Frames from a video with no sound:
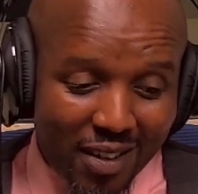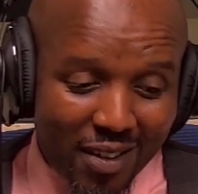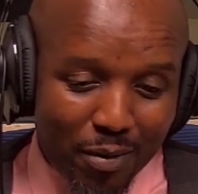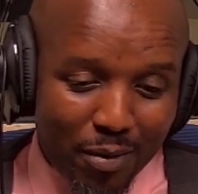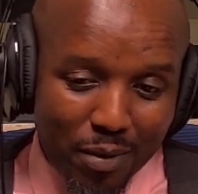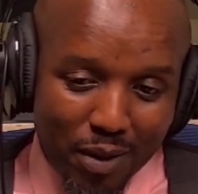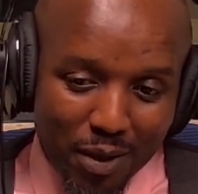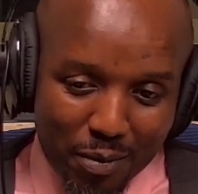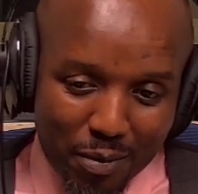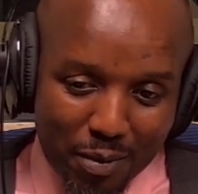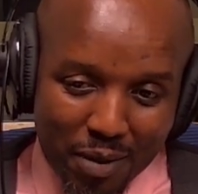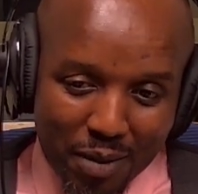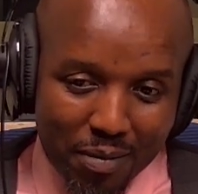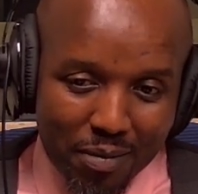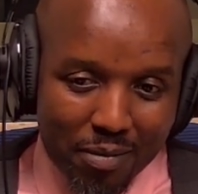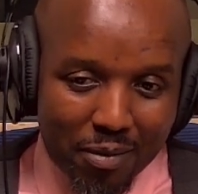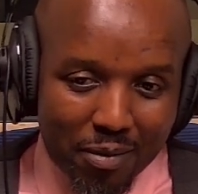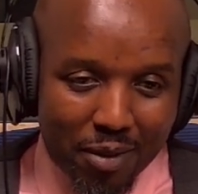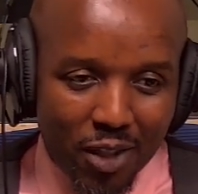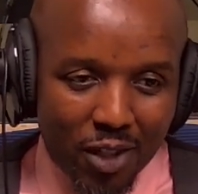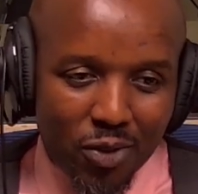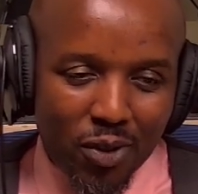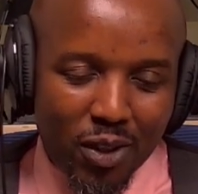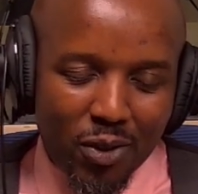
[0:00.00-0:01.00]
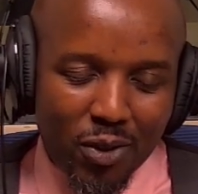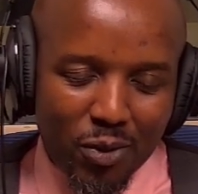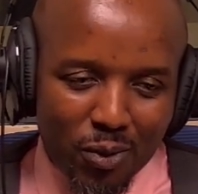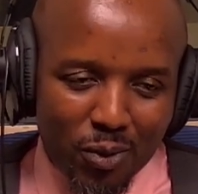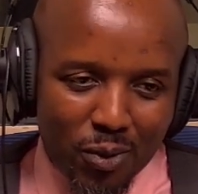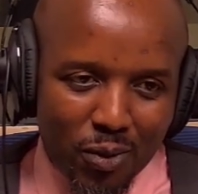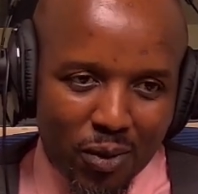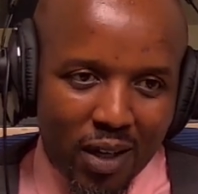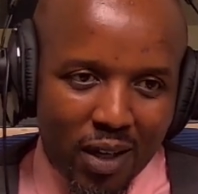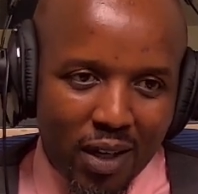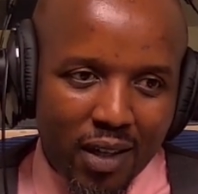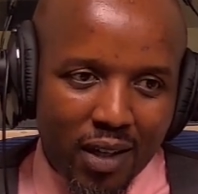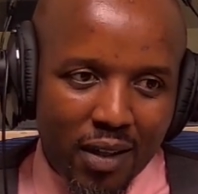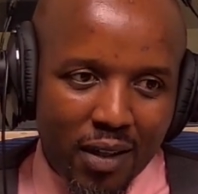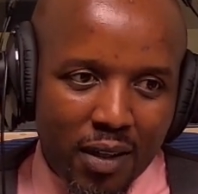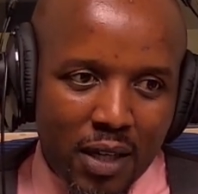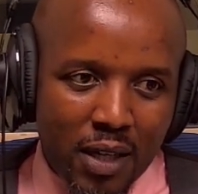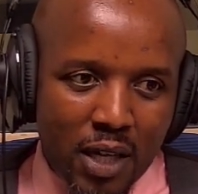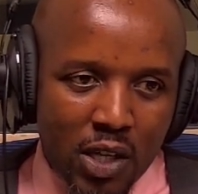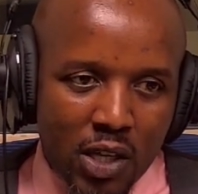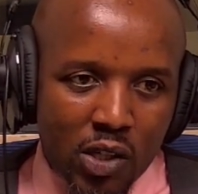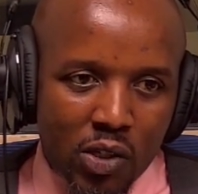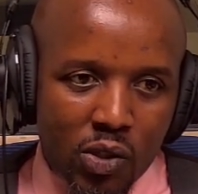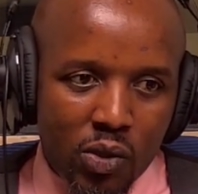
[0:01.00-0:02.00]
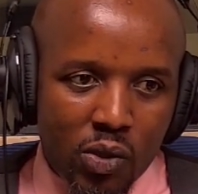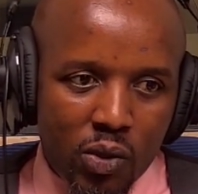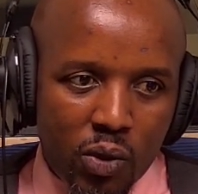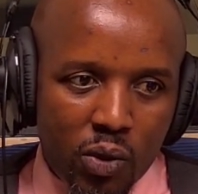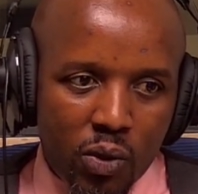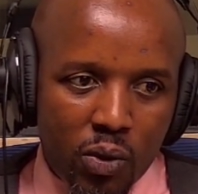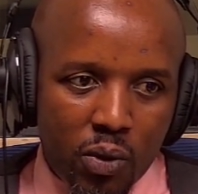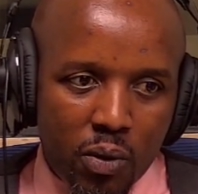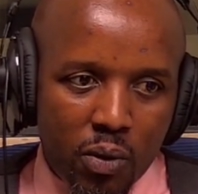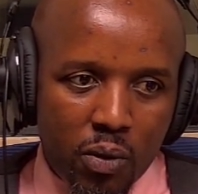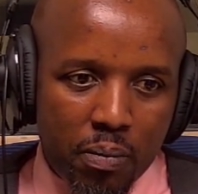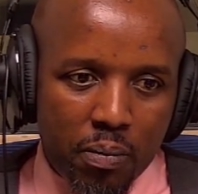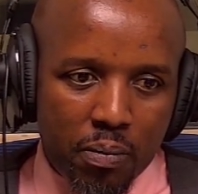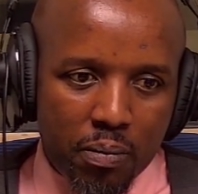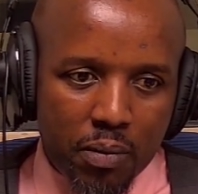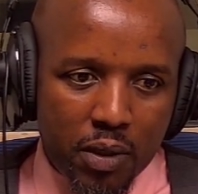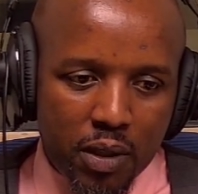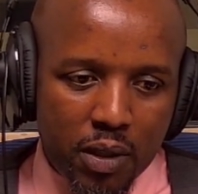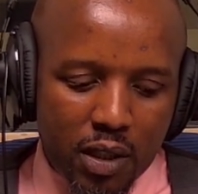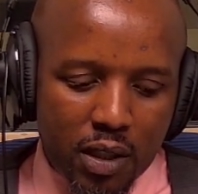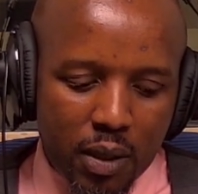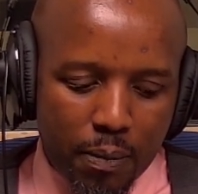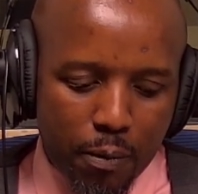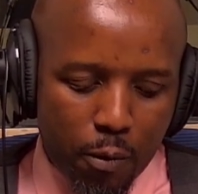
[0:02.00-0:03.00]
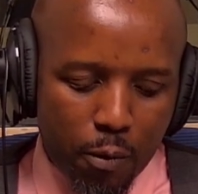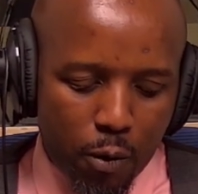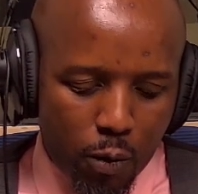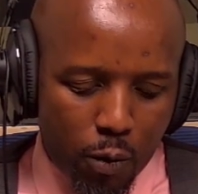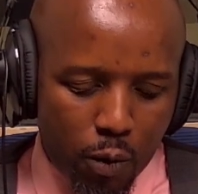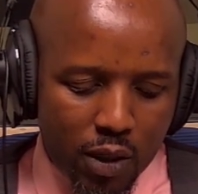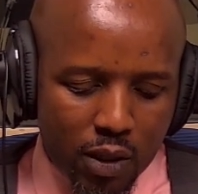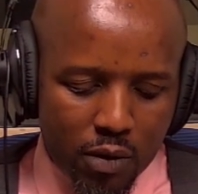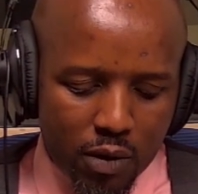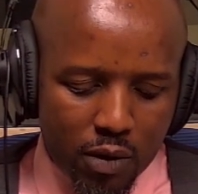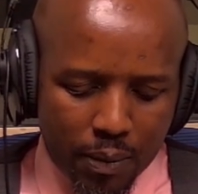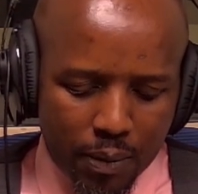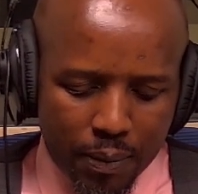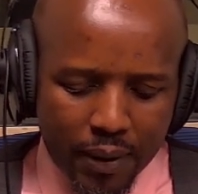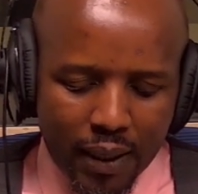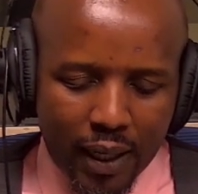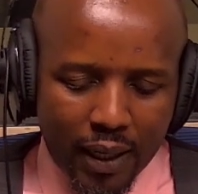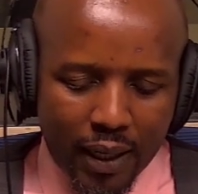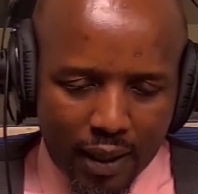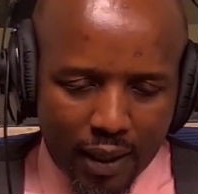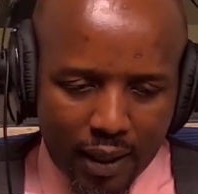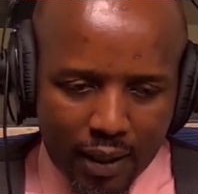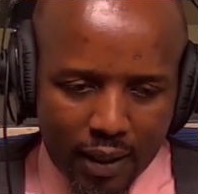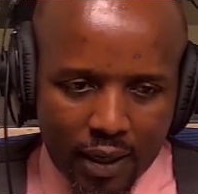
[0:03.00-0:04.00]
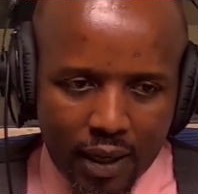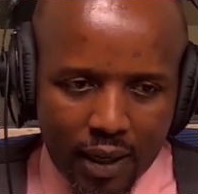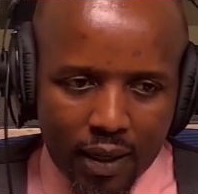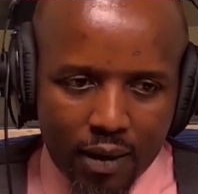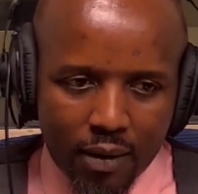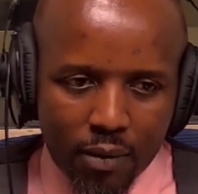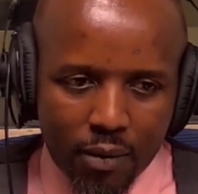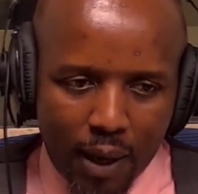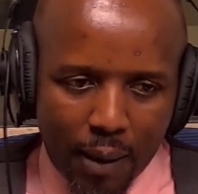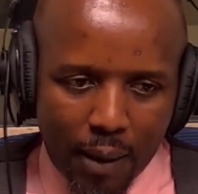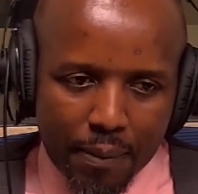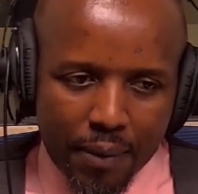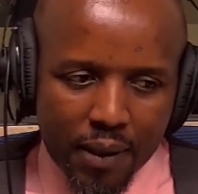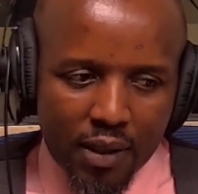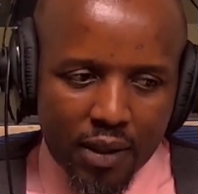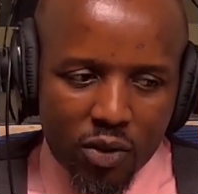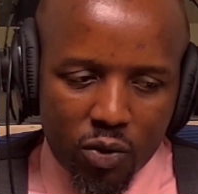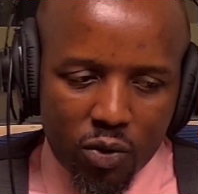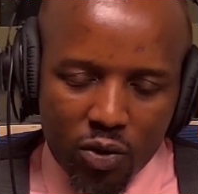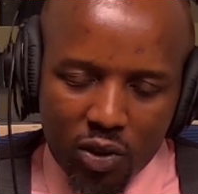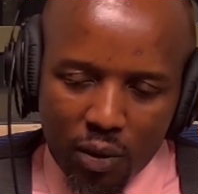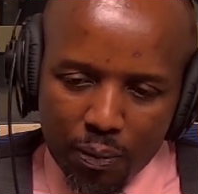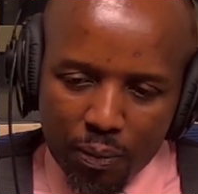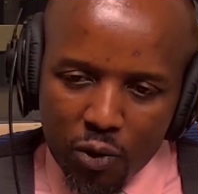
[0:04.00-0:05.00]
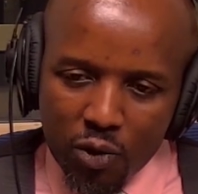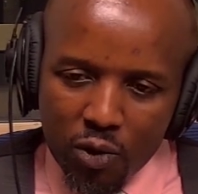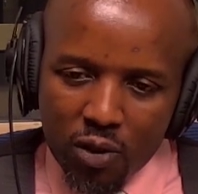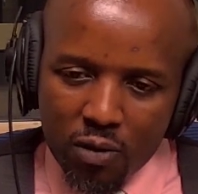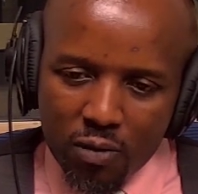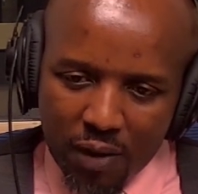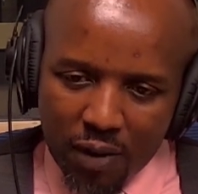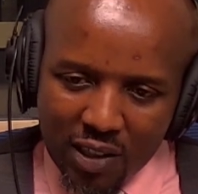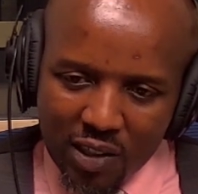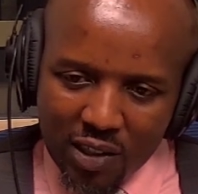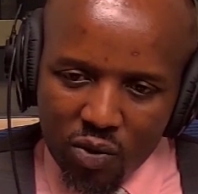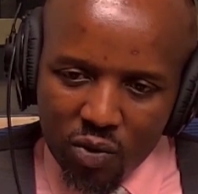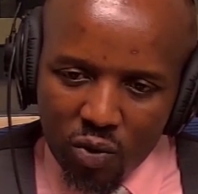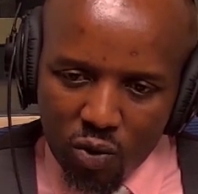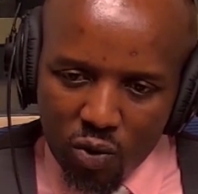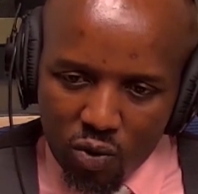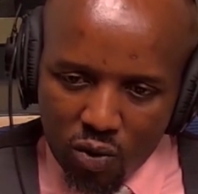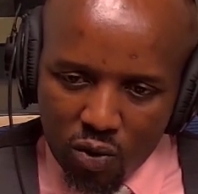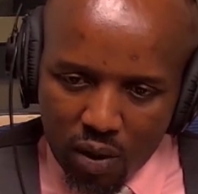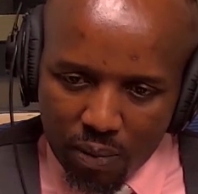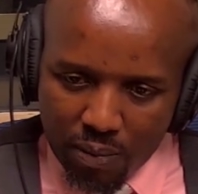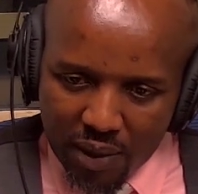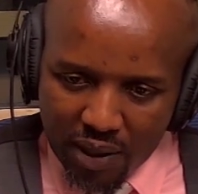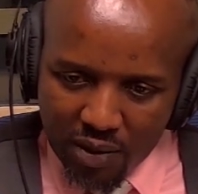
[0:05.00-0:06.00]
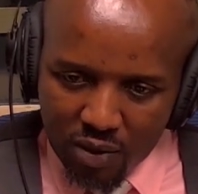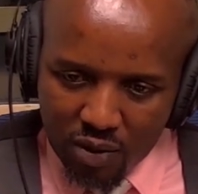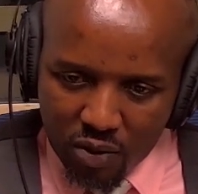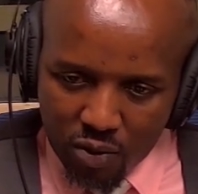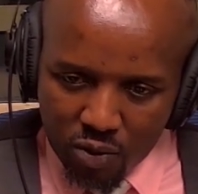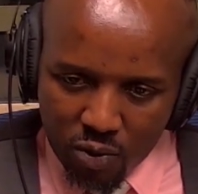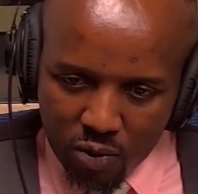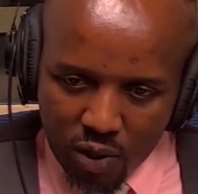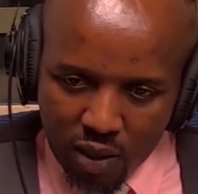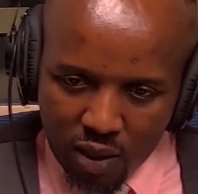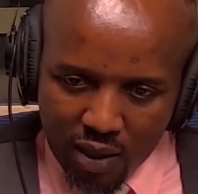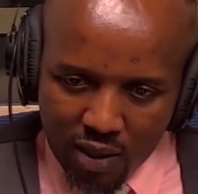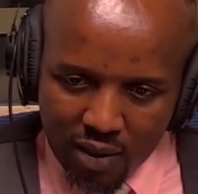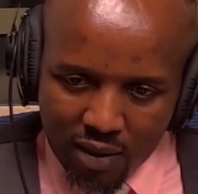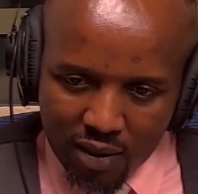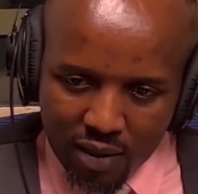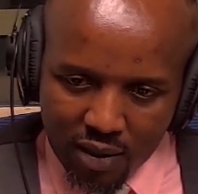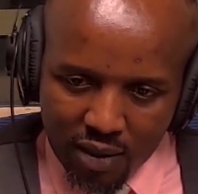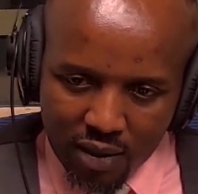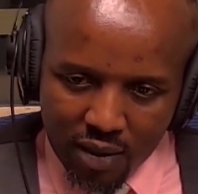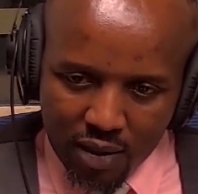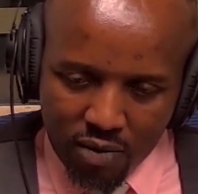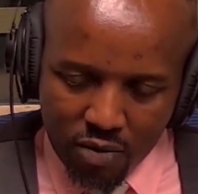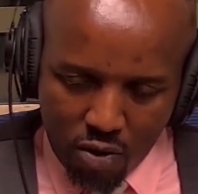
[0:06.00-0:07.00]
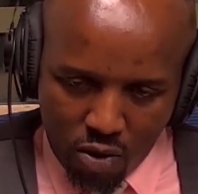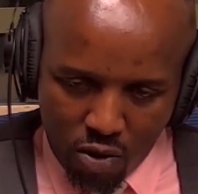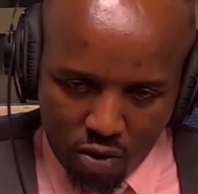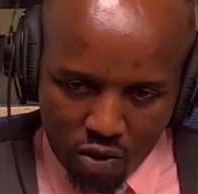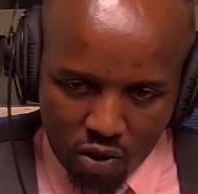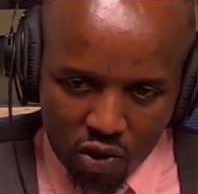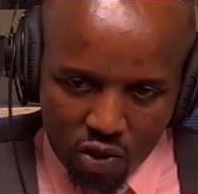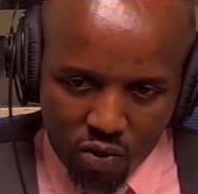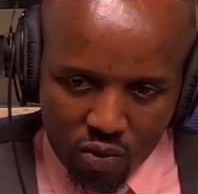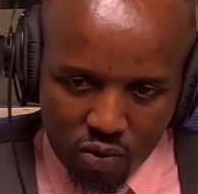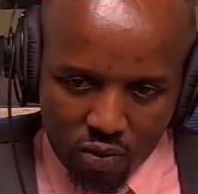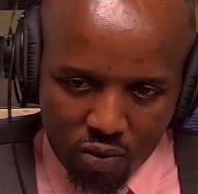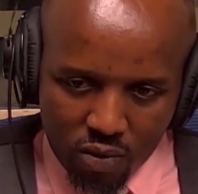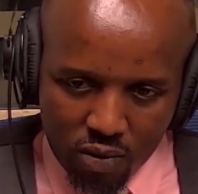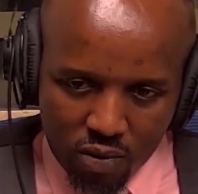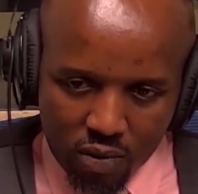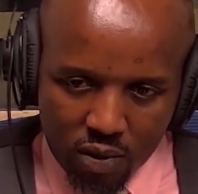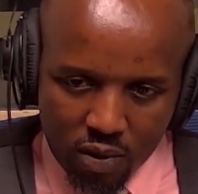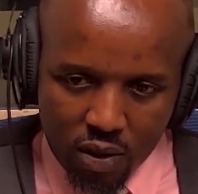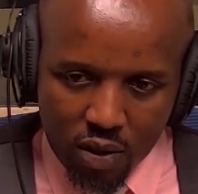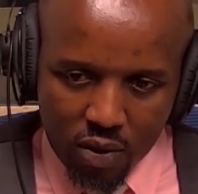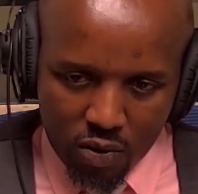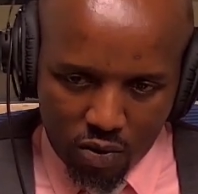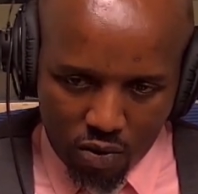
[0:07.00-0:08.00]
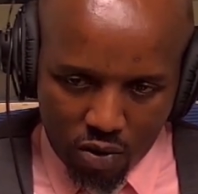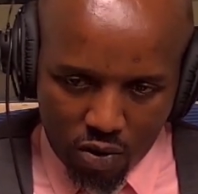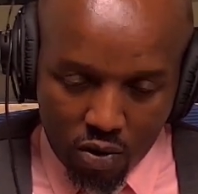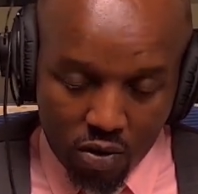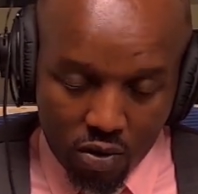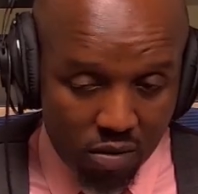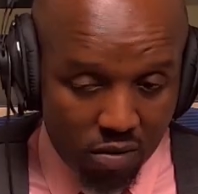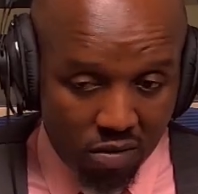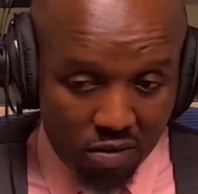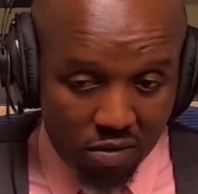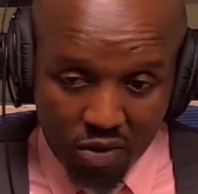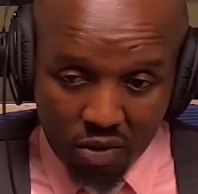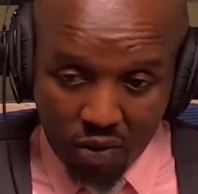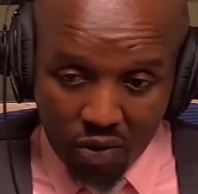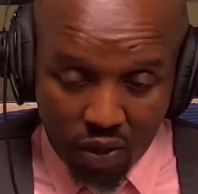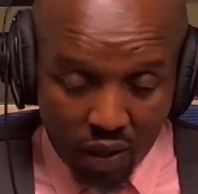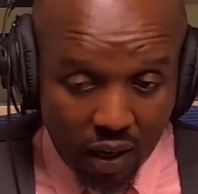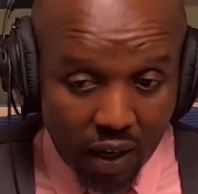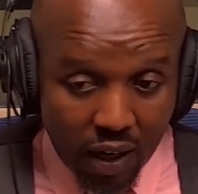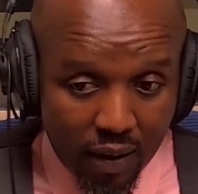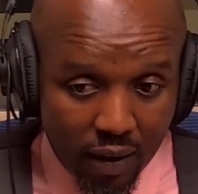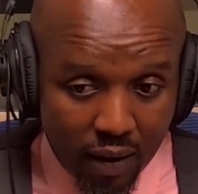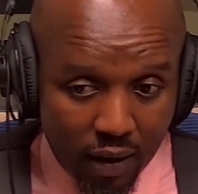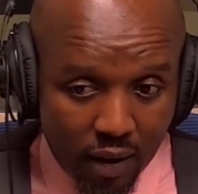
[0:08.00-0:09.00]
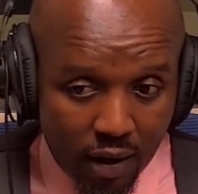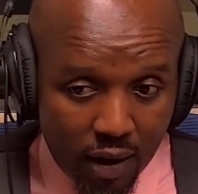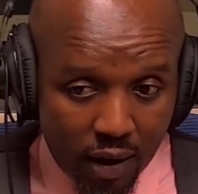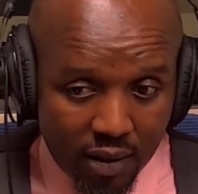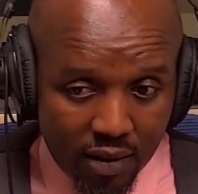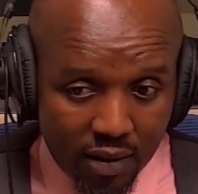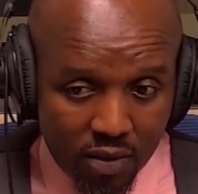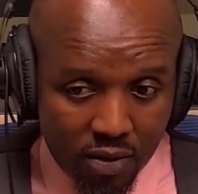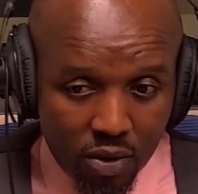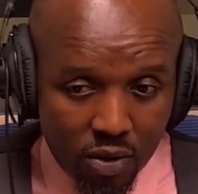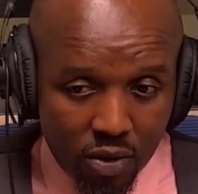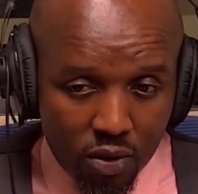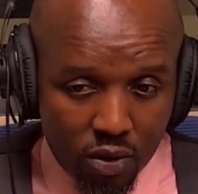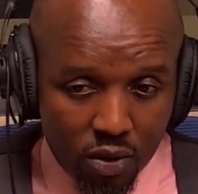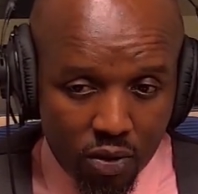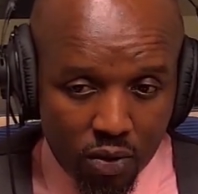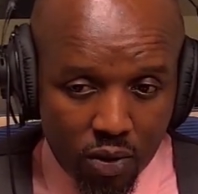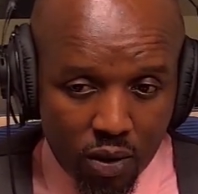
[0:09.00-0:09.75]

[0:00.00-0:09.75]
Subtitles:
We actually do work. So what typically happens? You're supposed first to go to the person who has wronged you, or you think has wronged you.